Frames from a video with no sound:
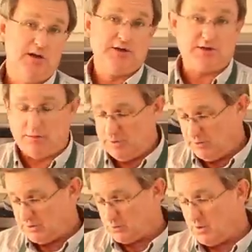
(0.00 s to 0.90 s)
Some of
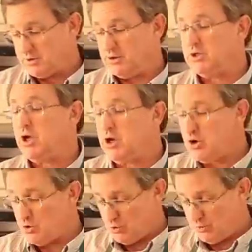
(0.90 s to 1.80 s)
those squashes,
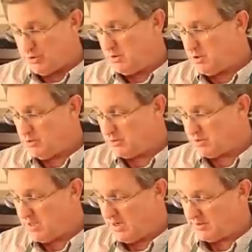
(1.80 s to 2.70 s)
huge, huge
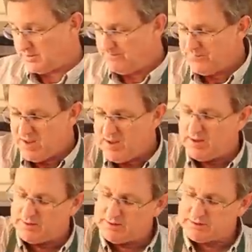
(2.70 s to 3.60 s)
things.
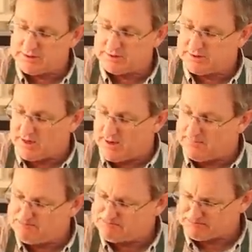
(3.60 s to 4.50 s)
This is um,